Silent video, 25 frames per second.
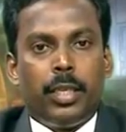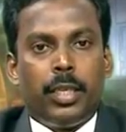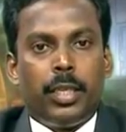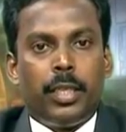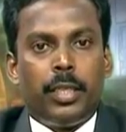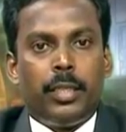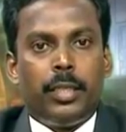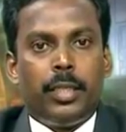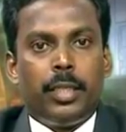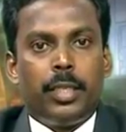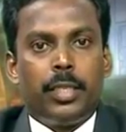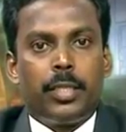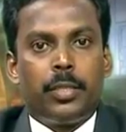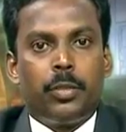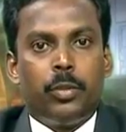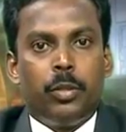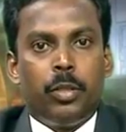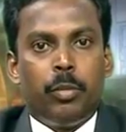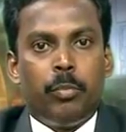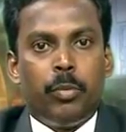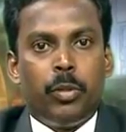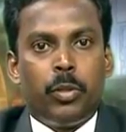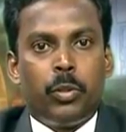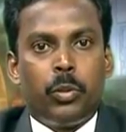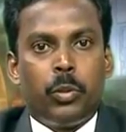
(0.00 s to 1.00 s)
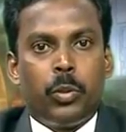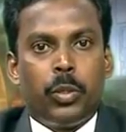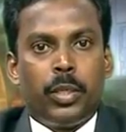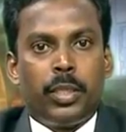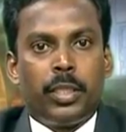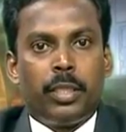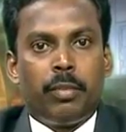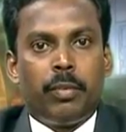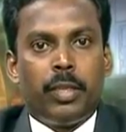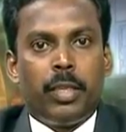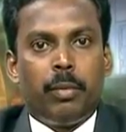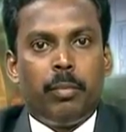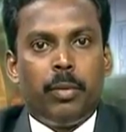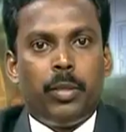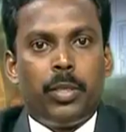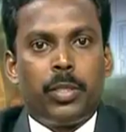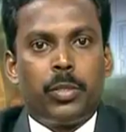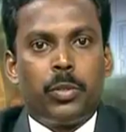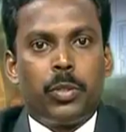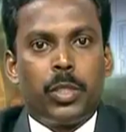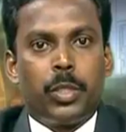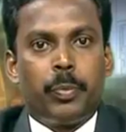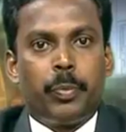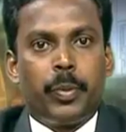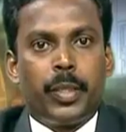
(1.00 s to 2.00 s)
and there is no more token available in
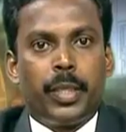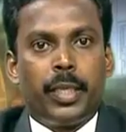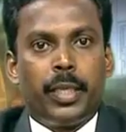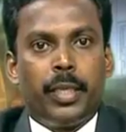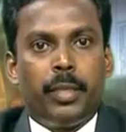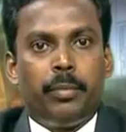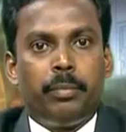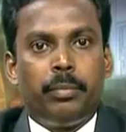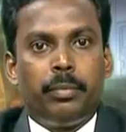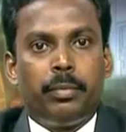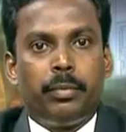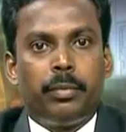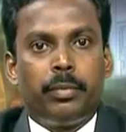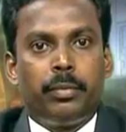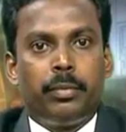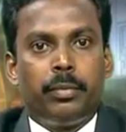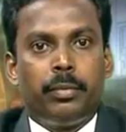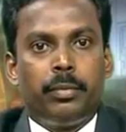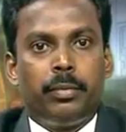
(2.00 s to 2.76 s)
source program